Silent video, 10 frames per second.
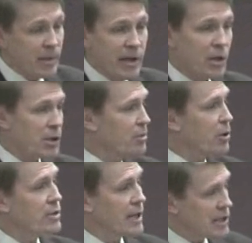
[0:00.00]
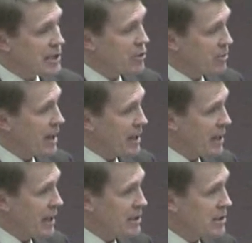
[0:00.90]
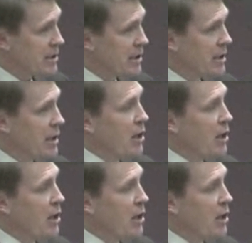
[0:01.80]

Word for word: to make all the proteins that your body has.